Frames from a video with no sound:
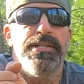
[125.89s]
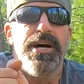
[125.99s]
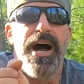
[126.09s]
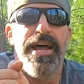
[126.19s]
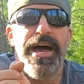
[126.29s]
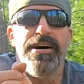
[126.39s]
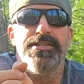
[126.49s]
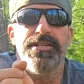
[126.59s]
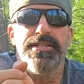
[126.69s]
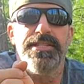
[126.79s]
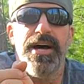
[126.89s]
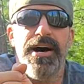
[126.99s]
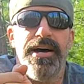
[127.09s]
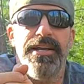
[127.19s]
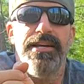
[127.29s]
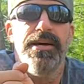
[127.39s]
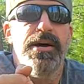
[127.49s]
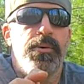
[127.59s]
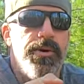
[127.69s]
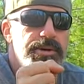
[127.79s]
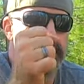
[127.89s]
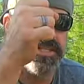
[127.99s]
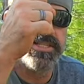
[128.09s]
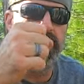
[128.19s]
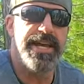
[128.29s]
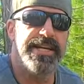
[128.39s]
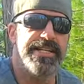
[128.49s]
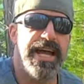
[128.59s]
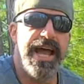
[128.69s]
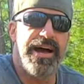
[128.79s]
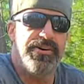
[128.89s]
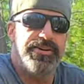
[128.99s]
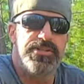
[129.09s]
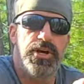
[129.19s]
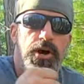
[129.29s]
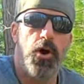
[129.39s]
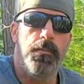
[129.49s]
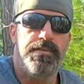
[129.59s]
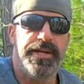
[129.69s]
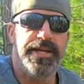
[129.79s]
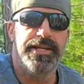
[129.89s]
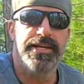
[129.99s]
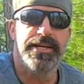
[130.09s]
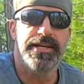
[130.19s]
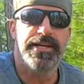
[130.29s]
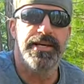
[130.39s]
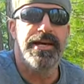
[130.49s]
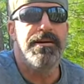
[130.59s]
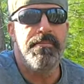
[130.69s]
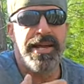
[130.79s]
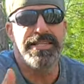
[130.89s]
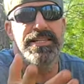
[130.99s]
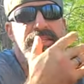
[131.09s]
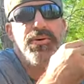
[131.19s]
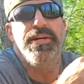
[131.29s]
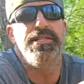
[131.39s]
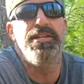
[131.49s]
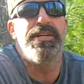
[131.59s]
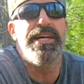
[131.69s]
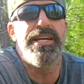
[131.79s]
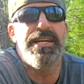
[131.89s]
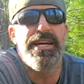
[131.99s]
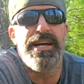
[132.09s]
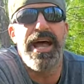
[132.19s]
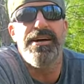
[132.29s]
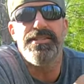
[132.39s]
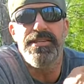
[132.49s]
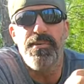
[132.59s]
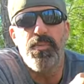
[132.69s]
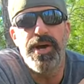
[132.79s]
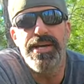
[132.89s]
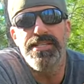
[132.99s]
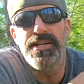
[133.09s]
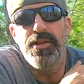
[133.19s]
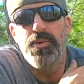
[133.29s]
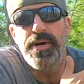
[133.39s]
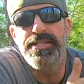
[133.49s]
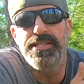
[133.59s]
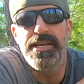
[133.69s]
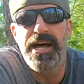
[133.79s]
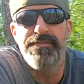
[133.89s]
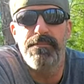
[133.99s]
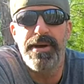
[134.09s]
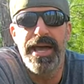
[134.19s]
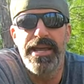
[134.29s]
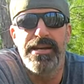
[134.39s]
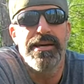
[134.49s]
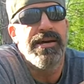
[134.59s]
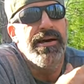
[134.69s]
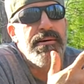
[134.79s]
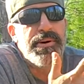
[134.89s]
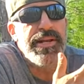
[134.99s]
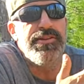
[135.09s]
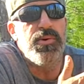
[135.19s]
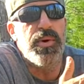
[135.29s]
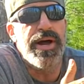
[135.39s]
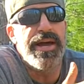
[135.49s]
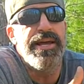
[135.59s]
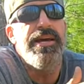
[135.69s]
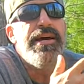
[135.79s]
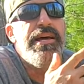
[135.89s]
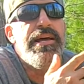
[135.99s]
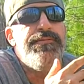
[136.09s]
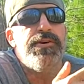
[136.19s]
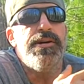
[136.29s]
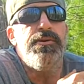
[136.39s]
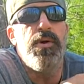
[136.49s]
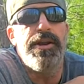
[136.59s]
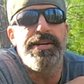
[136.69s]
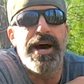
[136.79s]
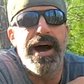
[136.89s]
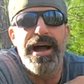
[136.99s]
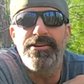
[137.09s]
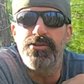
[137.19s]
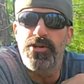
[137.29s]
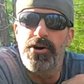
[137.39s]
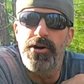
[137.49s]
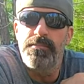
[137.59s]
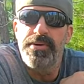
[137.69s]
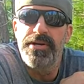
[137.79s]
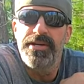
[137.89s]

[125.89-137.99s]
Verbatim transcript: tie outs on the side where you can stake it down to open it. Makes it a little easier getting in and out in some ways, in other ways it's kind of a pain. But either way, if you're gonna run a diagonal tarp,